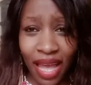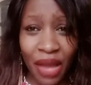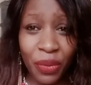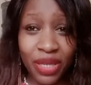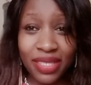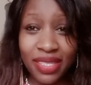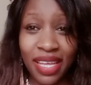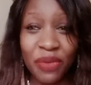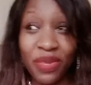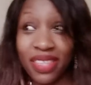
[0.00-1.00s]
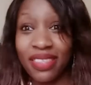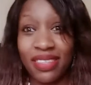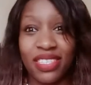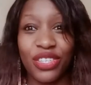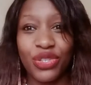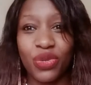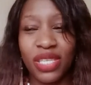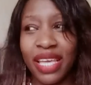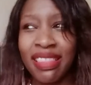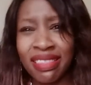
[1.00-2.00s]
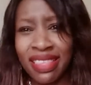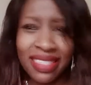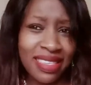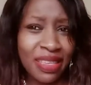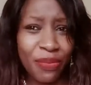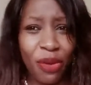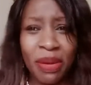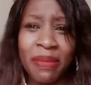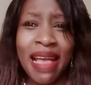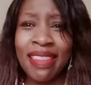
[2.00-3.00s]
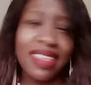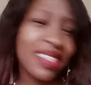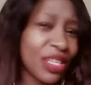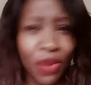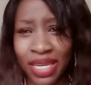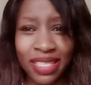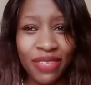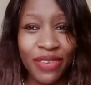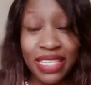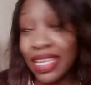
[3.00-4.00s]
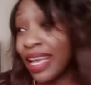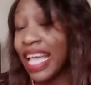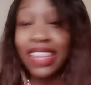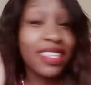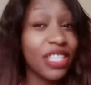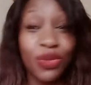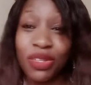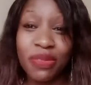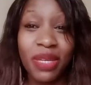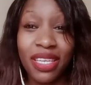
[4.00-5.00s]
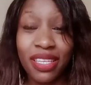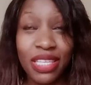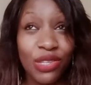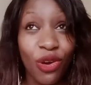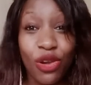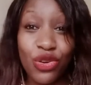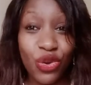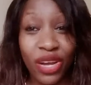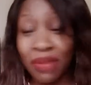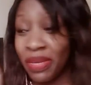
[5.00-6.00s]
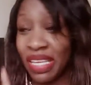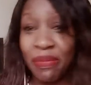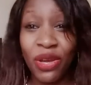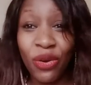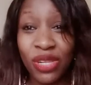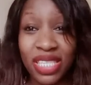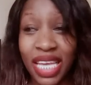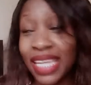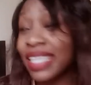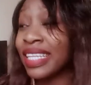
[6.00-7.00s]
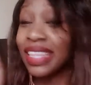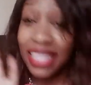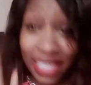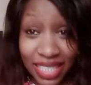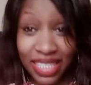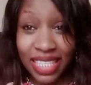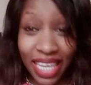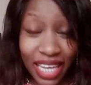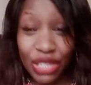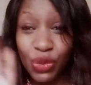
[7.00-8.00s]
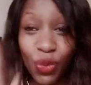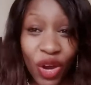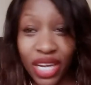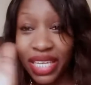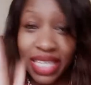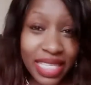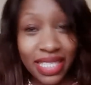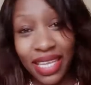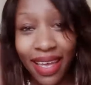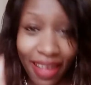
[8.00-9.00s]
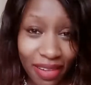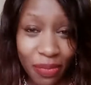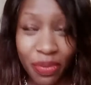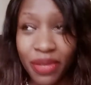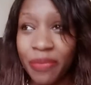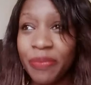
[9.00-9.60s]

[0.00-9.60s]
I went there with this issue saying, this is the problem, this is what needs fixing, this is what is all wrong and making me all sad. This is what needs help.